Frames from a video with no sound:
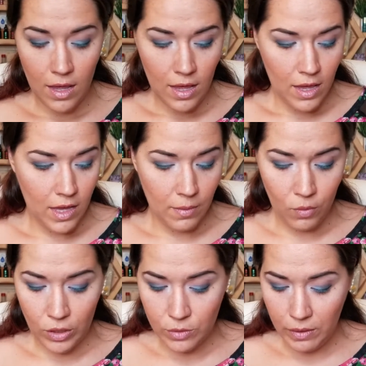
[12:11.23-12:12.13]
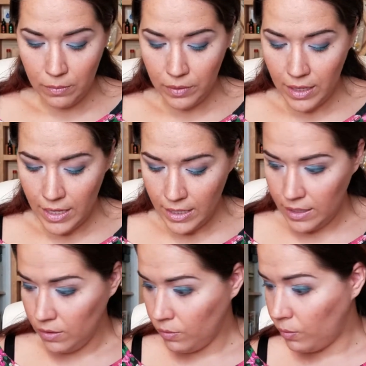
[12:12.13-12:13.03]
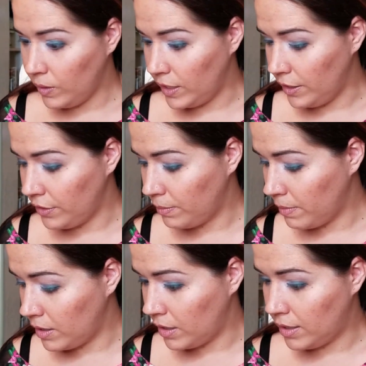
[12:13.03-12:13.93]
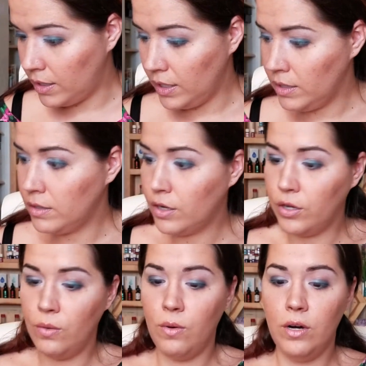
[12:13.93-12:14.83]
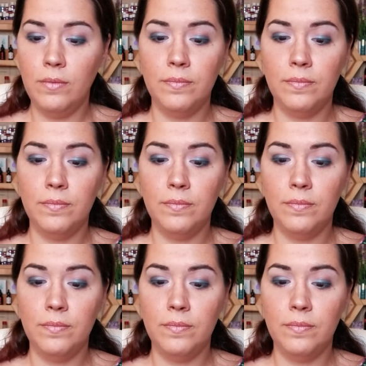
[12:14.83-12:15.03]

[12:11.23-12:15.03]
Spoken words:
And I'm going to be applying it with my, here you are,